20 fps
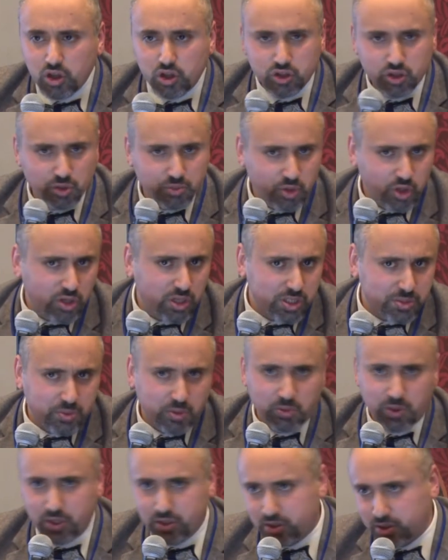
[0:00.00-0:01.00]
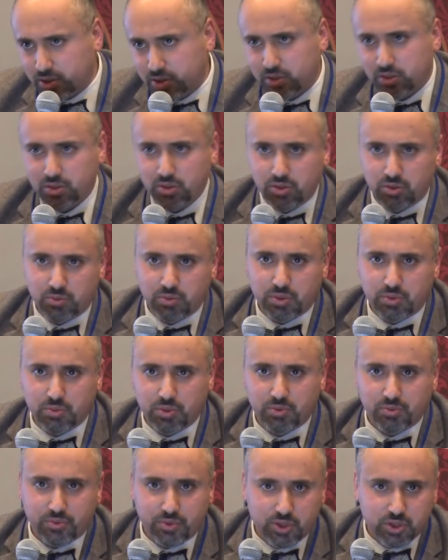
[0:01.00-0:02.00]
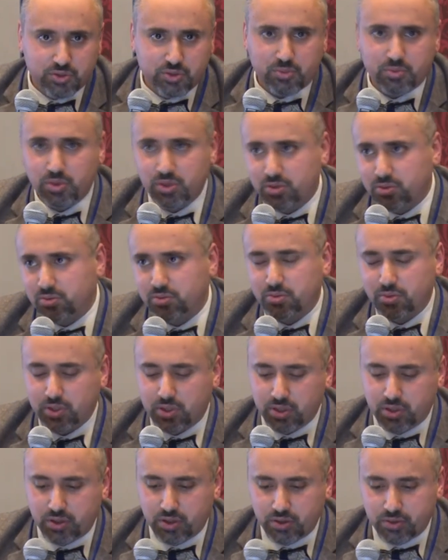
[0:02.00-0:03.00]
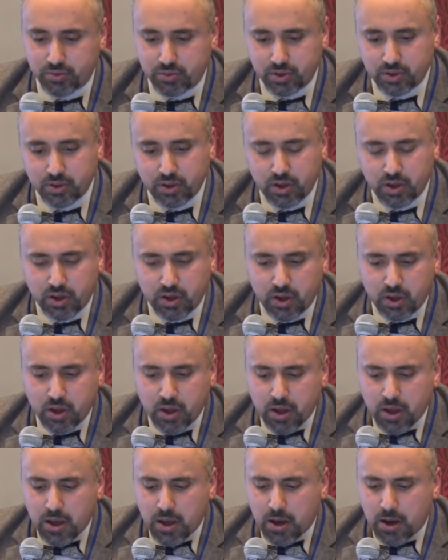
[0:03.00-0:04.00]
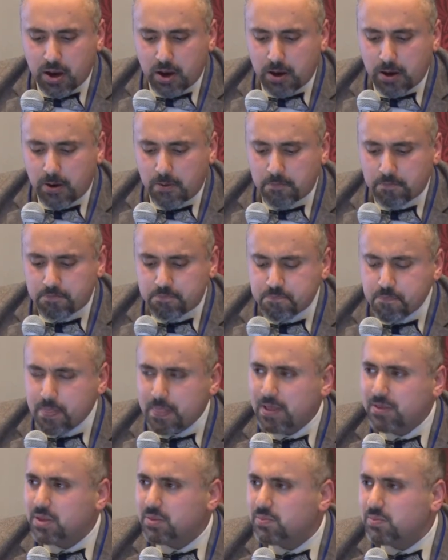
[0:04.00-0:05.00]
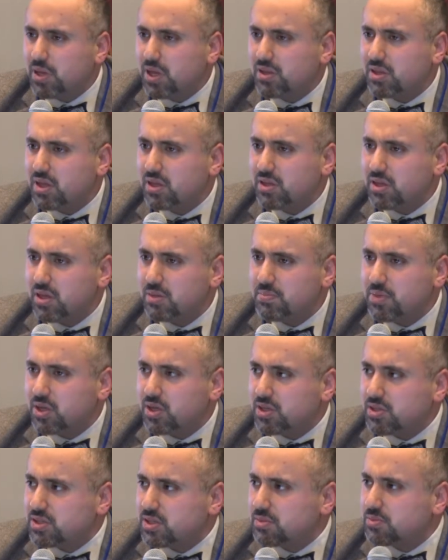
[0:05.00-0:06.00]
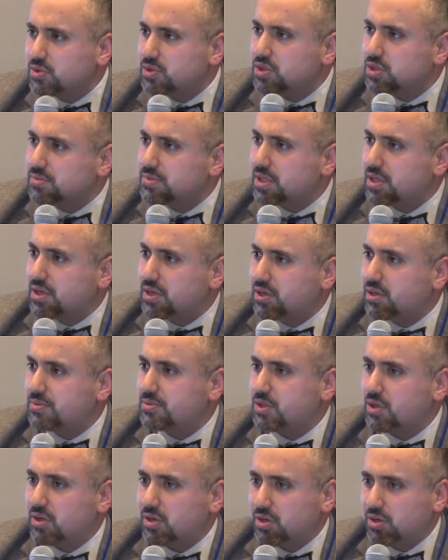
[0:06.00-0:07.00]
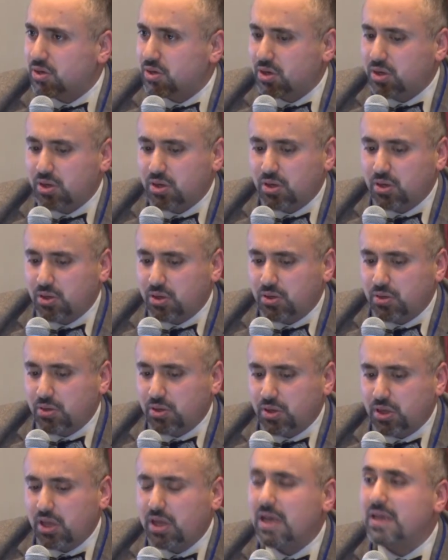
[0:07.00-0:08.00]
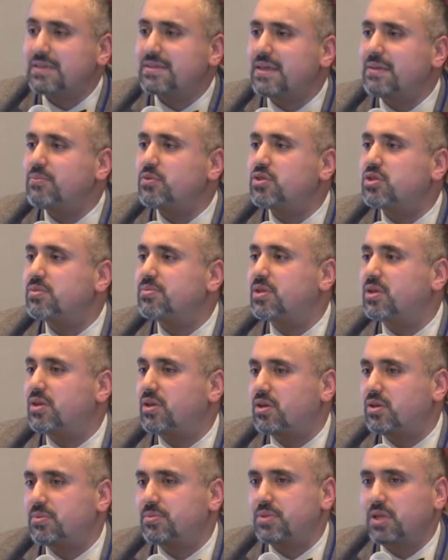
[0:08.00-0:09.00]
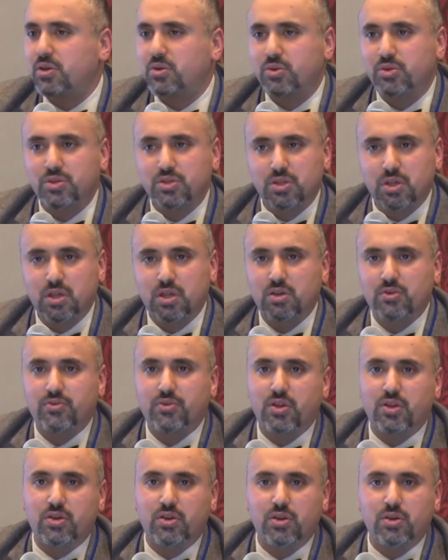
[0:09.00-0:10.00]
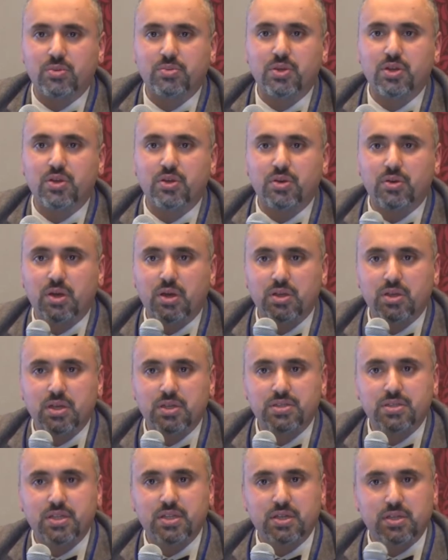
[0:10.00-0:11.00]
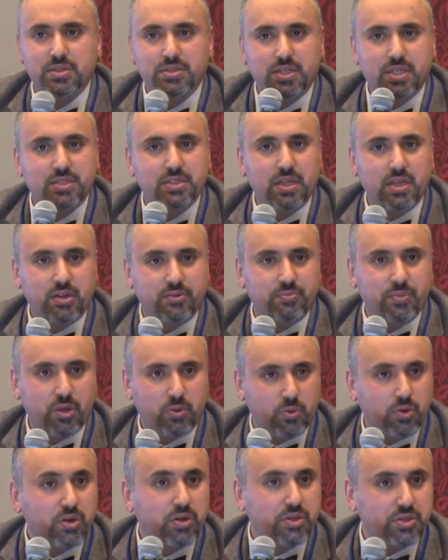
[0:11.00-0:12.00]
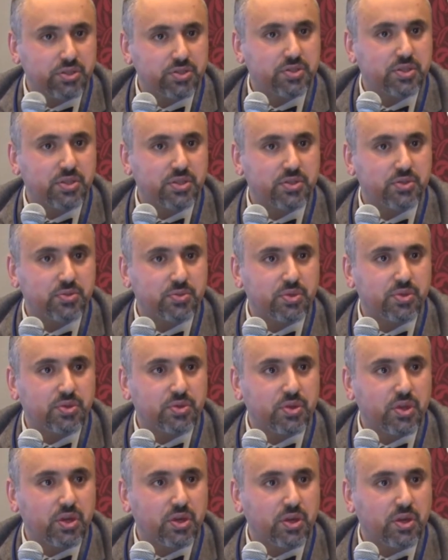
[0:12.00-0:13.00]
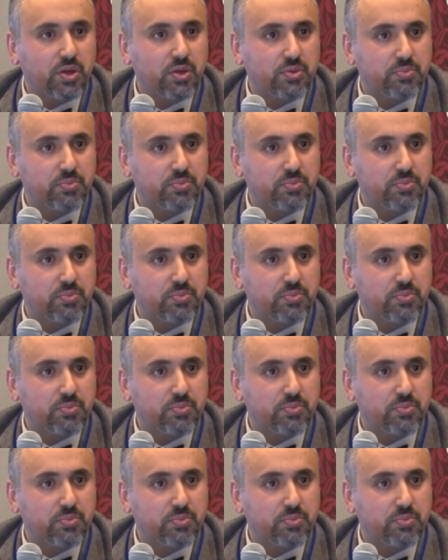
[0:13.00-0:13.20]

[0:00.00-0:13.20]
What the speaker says: So we finish from one, we get another one. And because the Muslims and Arabs are, and I say Muslims and Arabs, I know there's a lot of non-Arab in here. I say that because that's a lot of my work is with, a